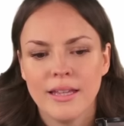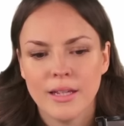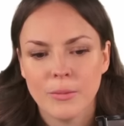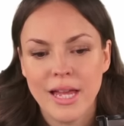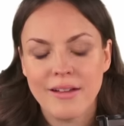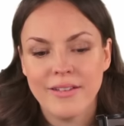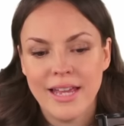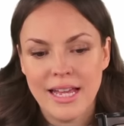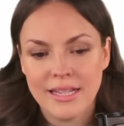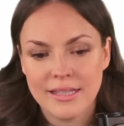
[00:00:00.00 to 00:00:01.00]
Then we have
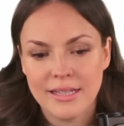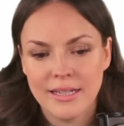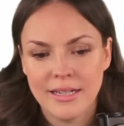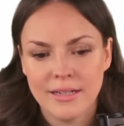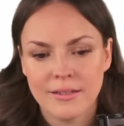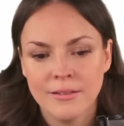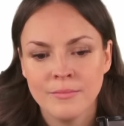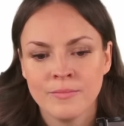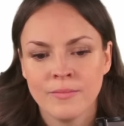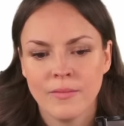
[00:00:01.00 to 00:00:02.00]
s here.
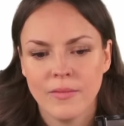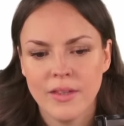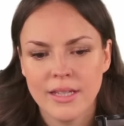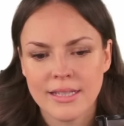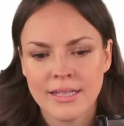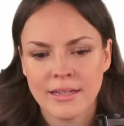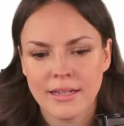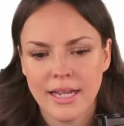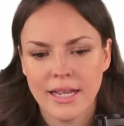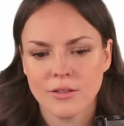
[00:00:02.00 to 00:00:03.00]
This
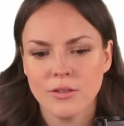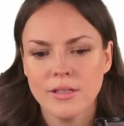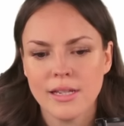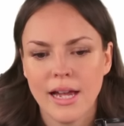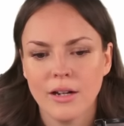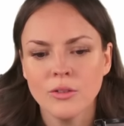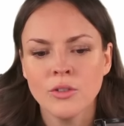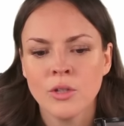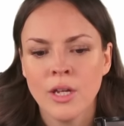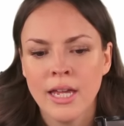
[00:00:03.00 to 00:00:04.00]
cancels out.